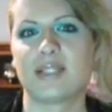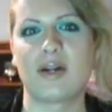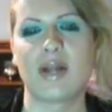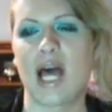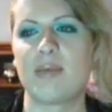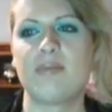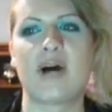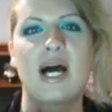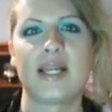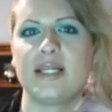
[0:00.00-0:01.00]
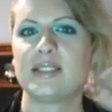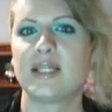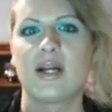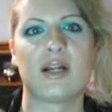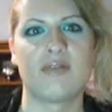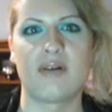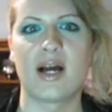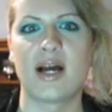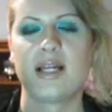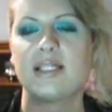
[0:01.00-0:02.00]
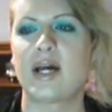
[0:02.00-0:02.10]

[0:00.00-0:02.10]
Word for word: I don't know how many bodies they're gonna find.